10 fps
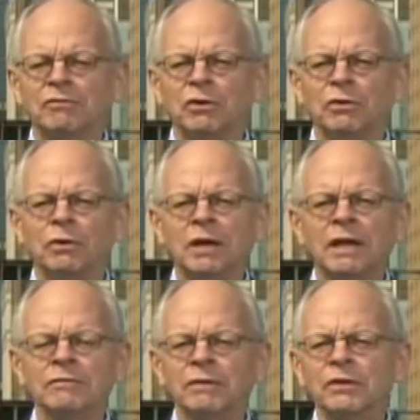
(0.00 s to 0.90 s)
view
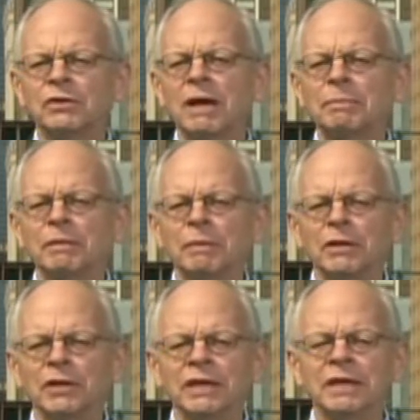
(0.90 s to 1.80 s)
from the top of the
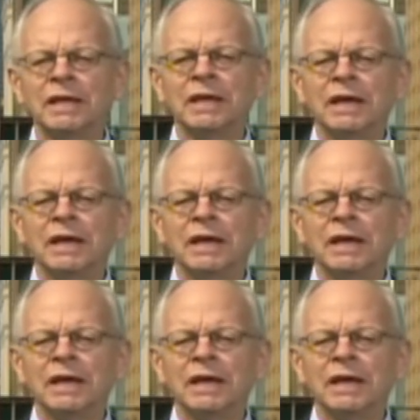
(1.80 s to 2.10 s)
building.